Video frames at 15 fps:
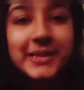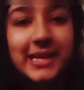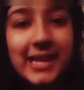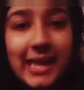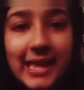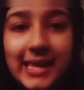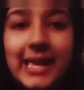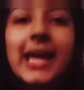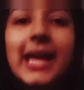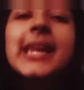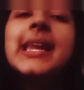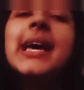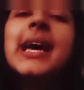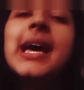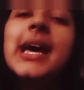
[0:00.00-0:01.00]
that I
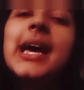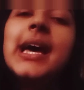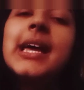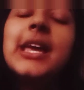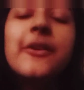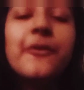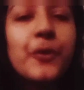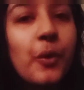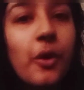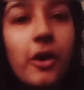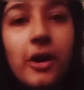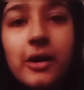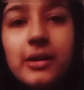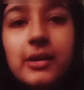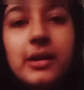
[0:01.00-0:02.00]
can give you
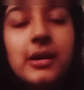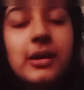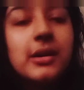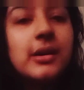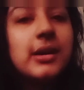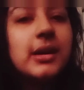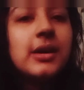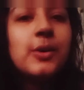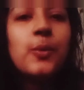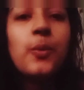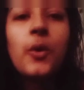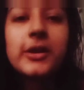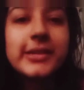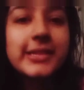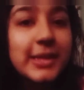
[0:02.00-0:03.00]
all a
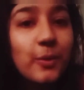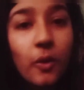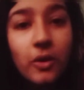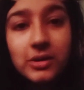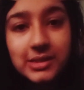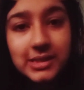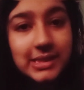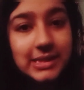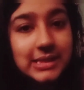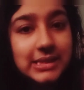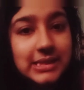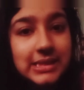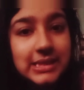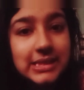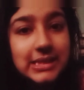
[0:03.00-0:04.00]
quality content.